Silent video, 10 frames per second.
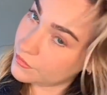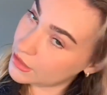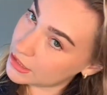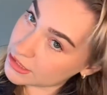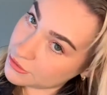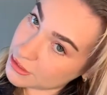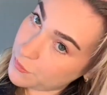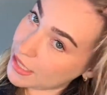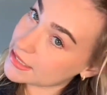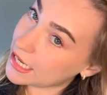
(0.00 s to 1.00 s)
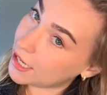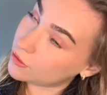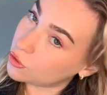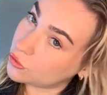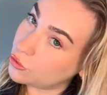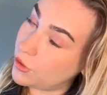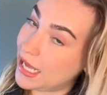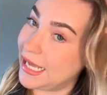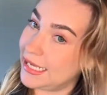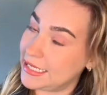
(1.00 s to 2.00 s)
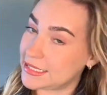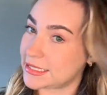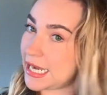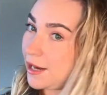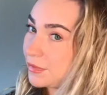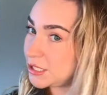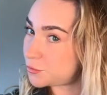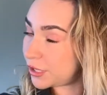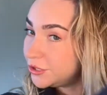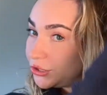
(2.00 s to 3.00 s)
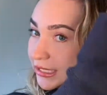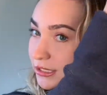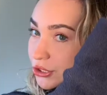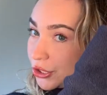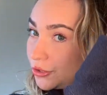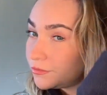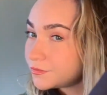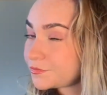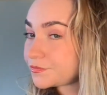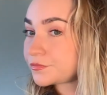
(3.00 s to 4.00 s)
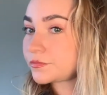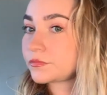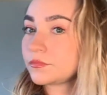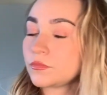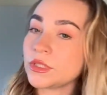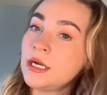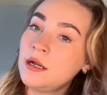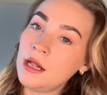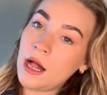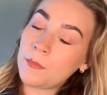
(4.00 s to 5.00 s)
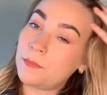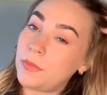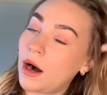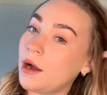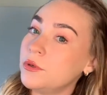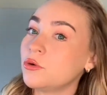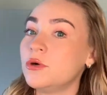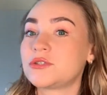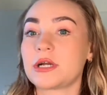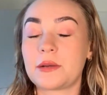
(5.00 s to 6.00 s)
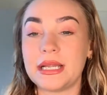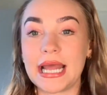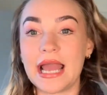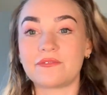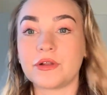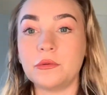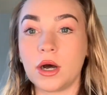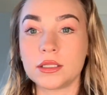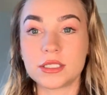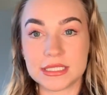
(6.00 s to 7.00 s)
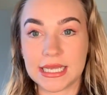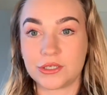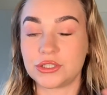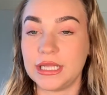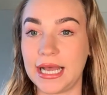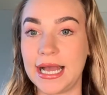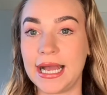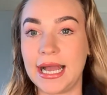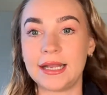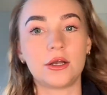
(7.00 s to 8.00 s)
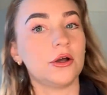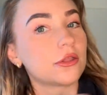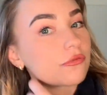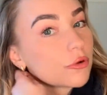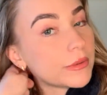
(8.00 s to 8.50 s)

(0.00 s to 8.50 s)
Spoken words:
So it depends how long your hair is as to how many sprays you need to do. But I would always recommend everyone to section the hair and go through